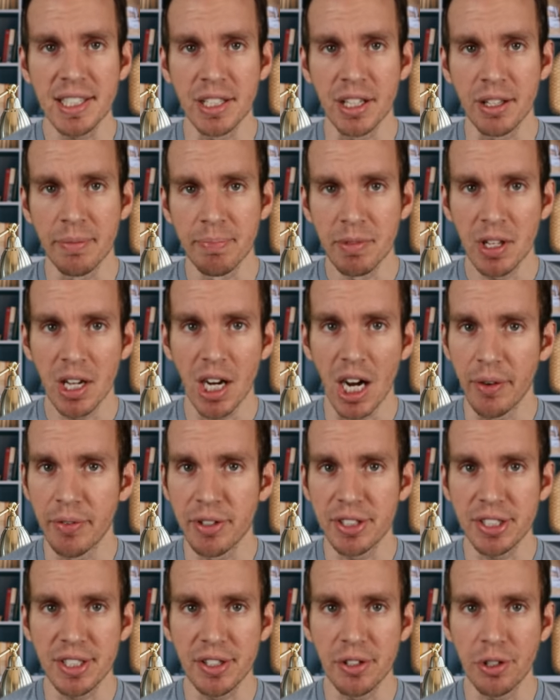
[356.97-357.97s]
And
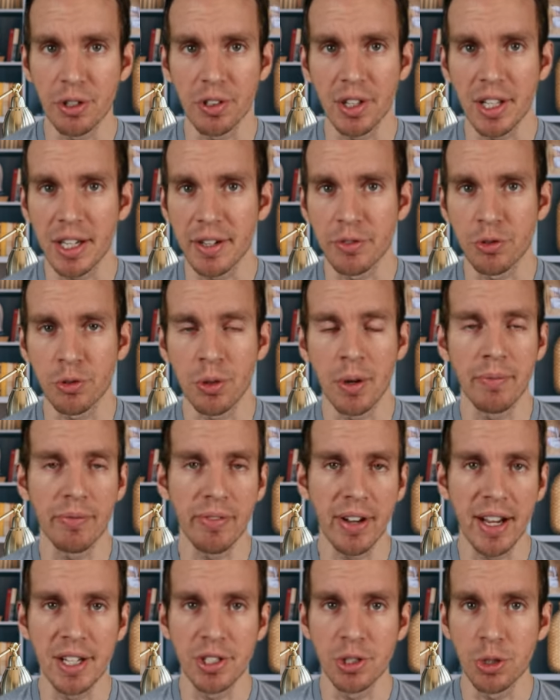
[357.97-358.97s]
obviously, there are a lot of Trump
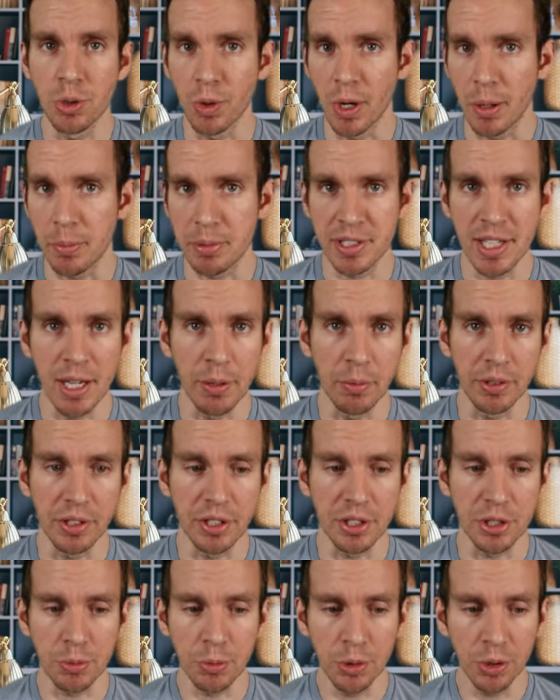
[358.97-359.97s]
fans who are upset with
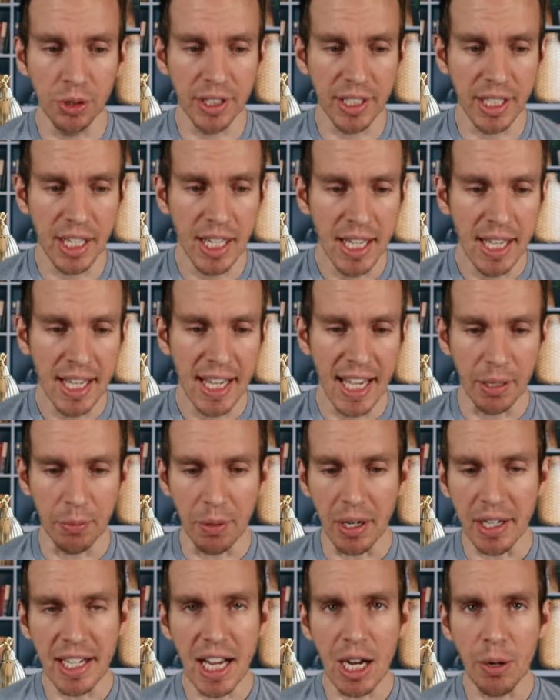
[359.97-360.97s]
this ruling. And
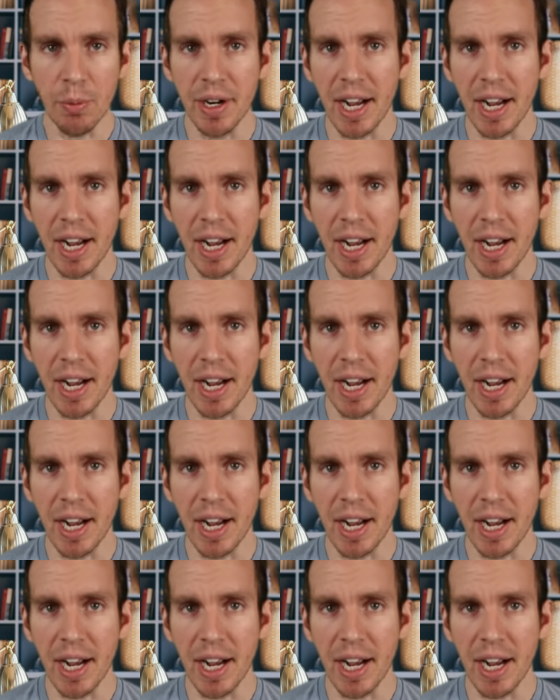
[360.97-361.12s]
right now,